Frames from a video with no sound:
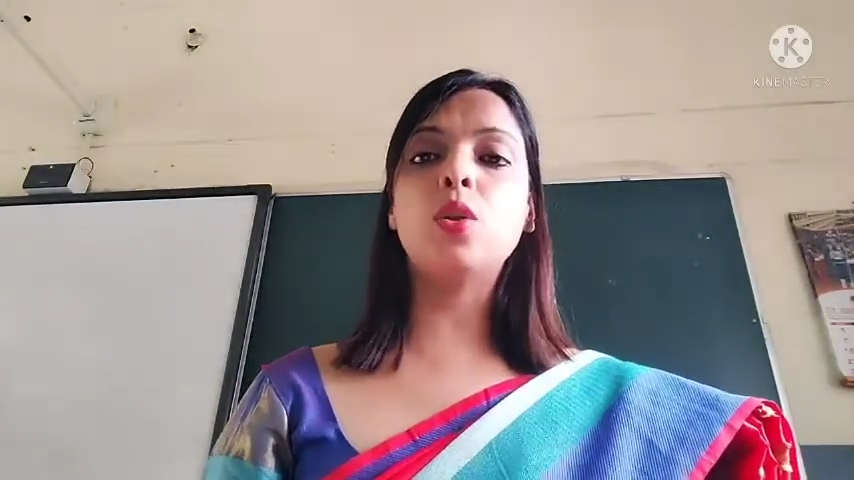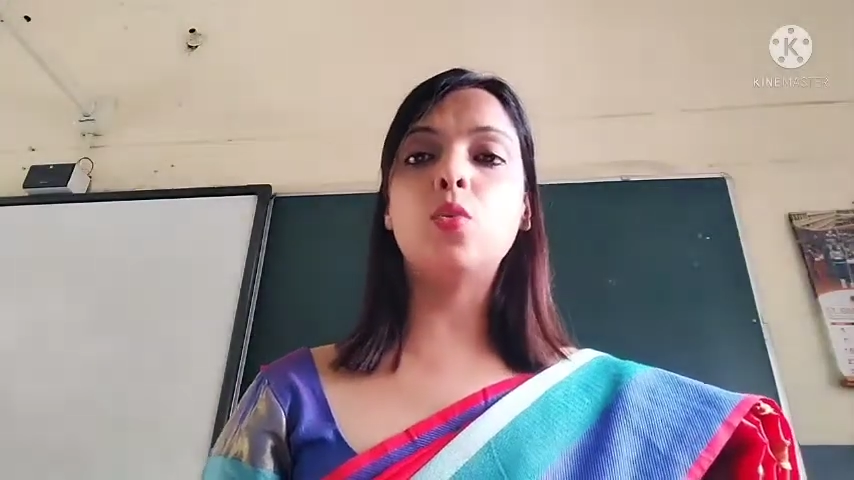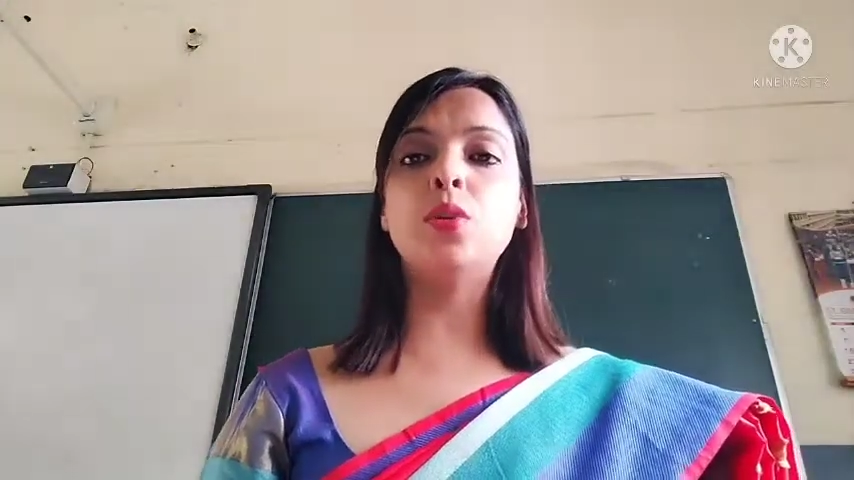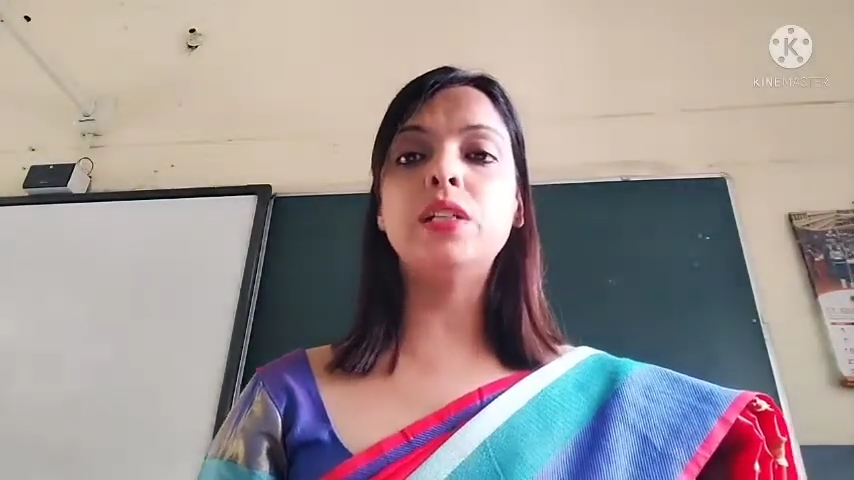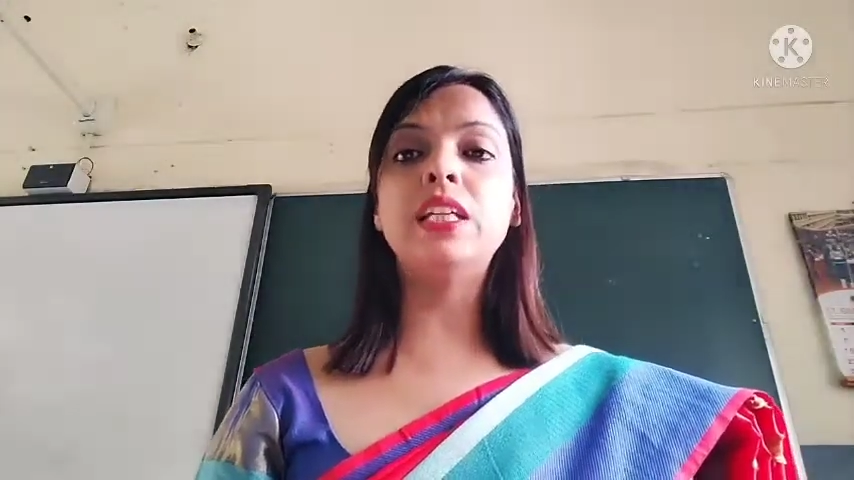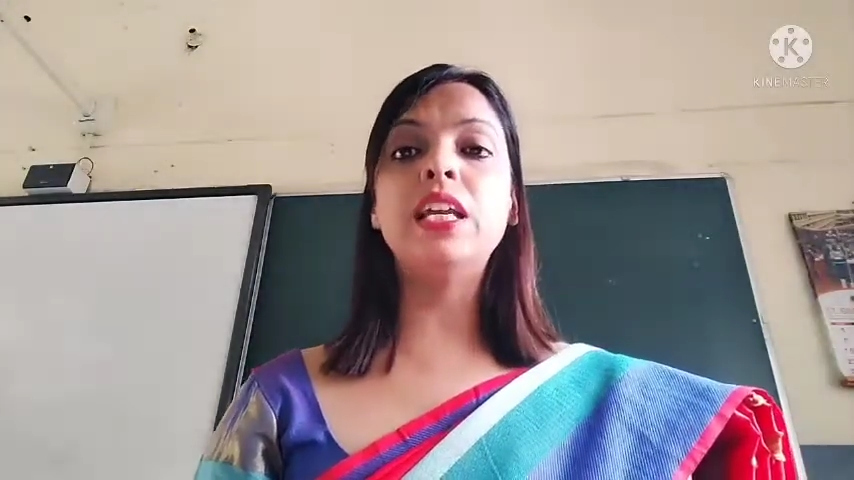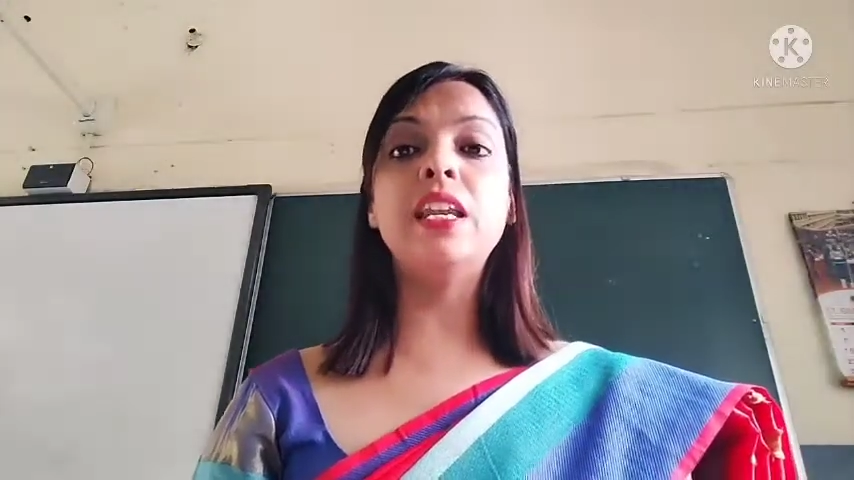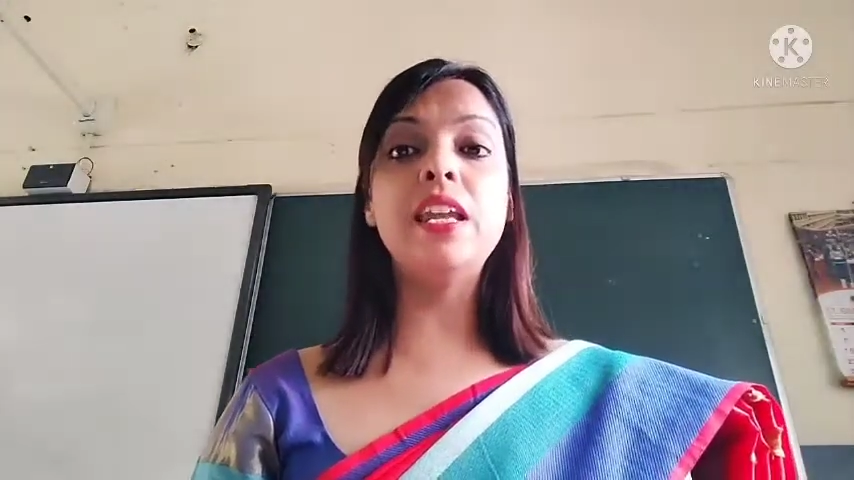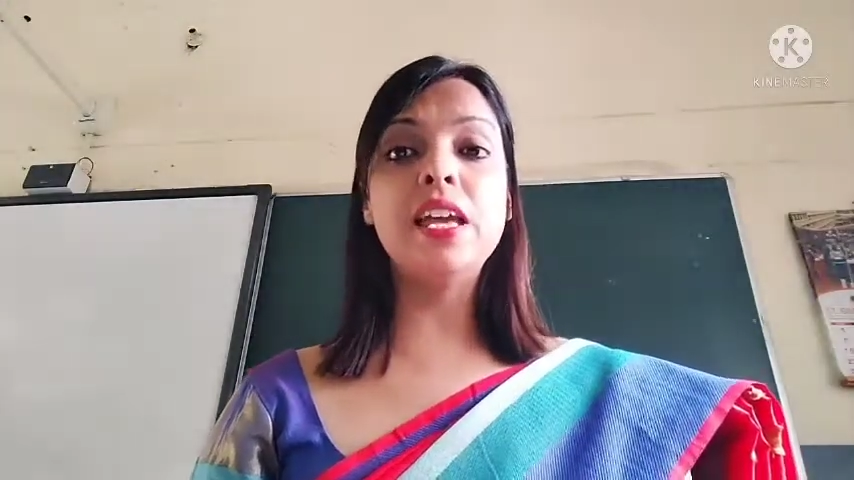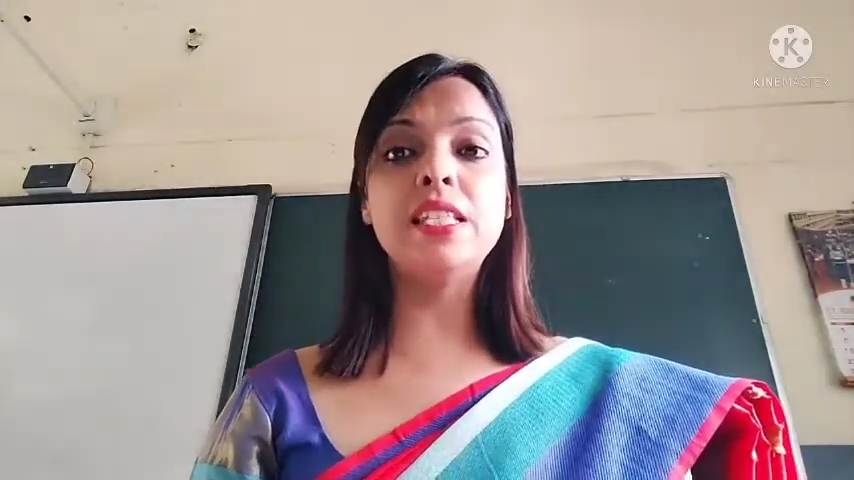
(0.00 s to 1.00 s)
word
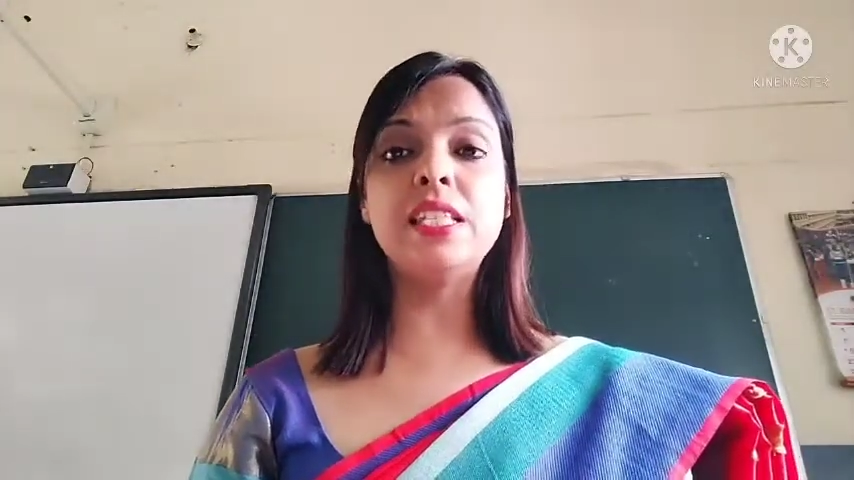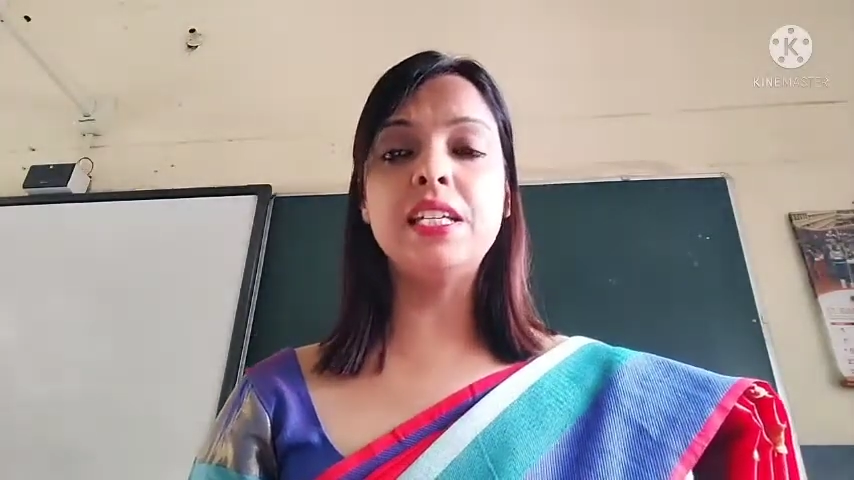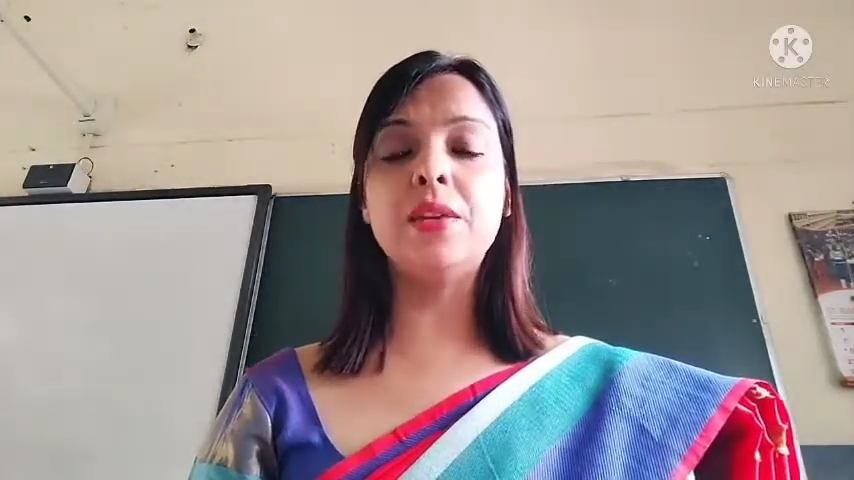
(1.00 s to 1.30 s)
lazy?